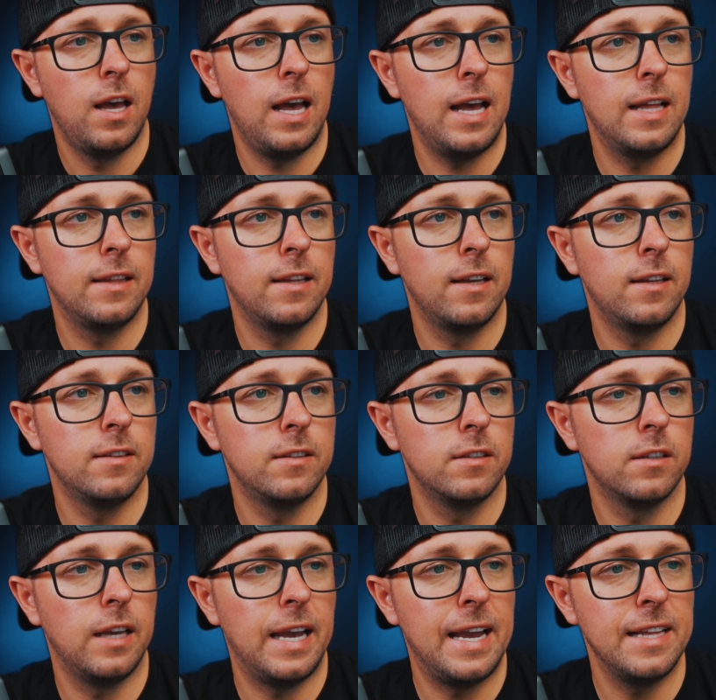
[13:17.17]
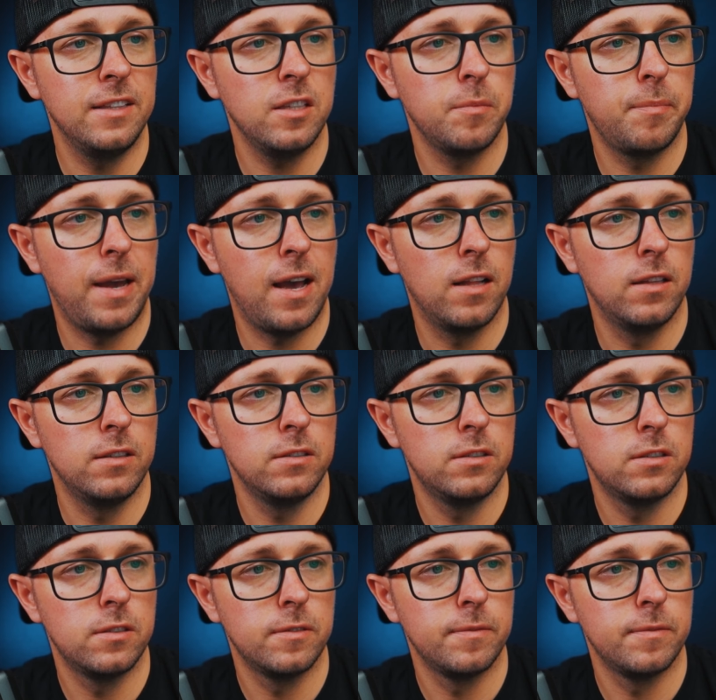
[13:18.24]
And then the ending balance,